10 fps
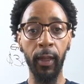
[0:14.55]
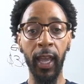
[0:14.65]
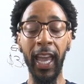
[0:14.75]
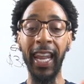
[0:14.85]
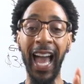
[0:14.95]

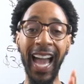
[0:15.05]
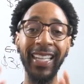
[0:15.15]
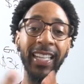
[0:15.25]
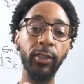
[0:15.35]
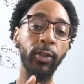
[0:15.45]
And I
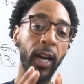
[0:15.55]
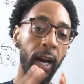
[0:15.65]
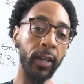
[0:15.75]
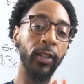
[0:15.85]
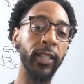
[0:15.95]
need you to
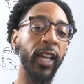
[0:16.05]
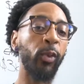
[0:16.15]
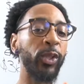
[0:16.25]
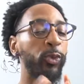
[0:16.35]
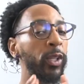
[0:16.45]
understand
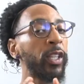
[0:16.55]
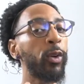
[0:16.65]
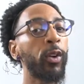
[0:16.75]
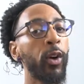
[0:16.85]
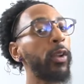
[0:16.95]
what's really
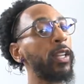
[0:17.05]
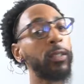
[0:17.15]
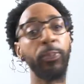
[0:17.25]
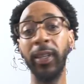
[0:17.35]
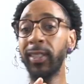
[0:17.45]
going on in this
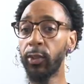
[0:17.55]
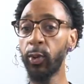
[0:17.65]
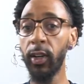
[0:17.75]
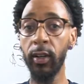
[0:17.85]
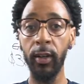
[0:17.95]
business
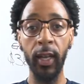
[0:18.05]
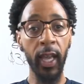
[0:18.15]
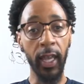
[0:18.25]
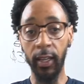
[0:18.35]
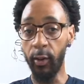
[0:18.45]
world
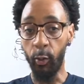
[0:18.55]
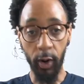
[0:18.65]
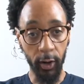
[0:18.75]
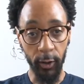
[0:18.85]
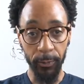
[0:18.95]
and in the
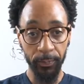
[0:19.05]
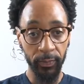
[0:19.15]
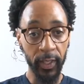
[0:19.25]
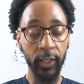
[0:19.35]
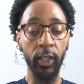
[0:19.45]
world.
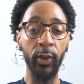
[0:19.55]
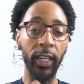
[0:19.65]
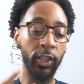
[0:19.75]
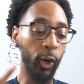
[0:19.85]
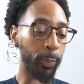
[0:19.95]
So
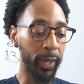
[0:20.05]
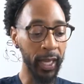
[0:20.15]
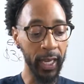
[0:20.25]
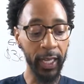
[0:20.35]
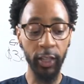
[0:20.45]
get your
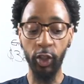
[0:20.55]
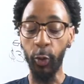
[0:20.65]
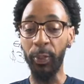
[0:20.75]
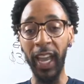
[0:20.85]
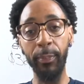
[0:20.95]
pen and get your
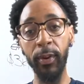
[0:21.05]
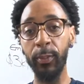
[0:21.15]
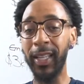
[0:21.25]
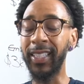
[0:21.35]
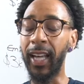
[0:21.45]
paper,
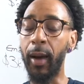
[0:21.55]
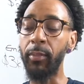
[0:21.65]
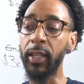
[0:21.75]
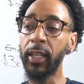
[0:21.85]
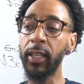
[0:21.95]
because I'm
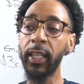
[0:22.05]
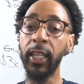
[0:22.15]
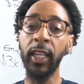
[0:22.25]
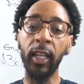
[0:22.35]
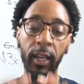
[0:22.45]
literally,
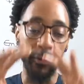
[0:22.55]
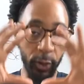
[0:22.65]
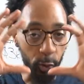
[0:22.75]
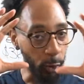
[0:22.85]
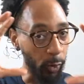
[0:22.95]
if
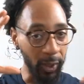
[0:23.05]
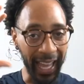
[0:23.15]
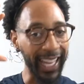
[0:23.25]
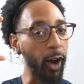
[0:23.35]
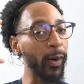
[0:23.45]
you,
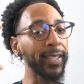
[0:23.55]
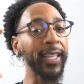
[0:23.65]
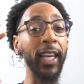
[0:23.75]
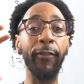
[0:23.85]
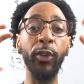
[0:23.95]
like I always
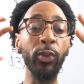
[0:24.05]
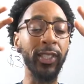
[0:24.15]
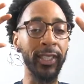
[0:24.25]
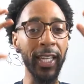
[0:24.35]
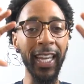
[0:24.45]
say, if you
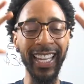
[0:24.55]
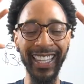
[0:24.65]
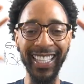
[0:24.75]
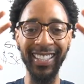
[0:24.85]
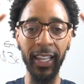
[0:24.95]
sit and
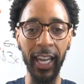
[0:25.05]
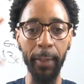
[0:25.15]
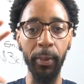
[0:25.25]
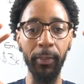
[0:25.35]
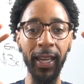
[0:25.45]
listen and
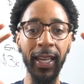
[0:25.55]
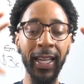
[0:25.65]
implement,